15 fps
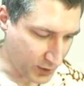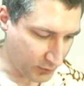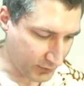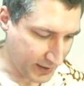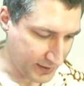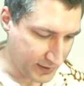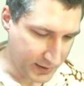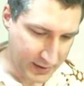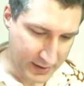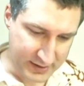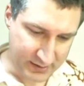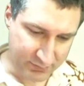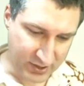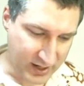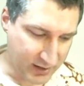Okay,
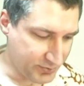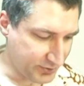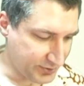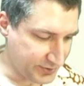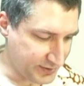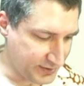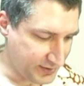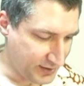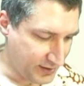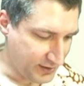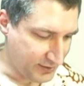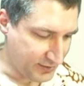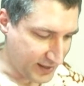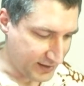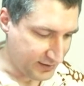the probability
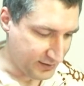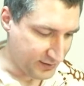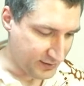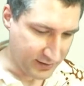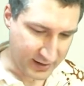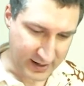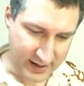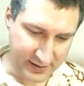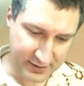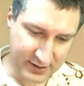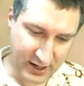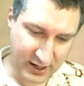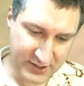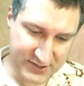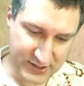that uh, the
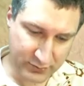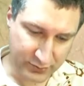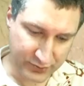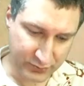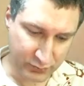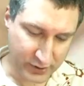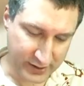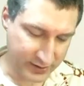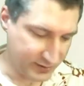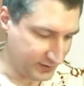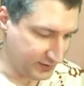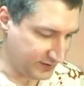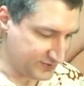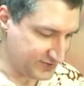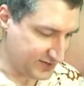car is equal to
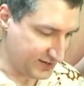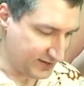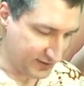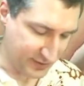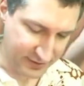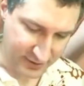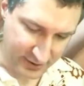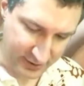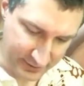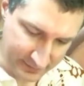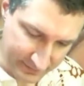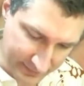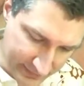1 is a third.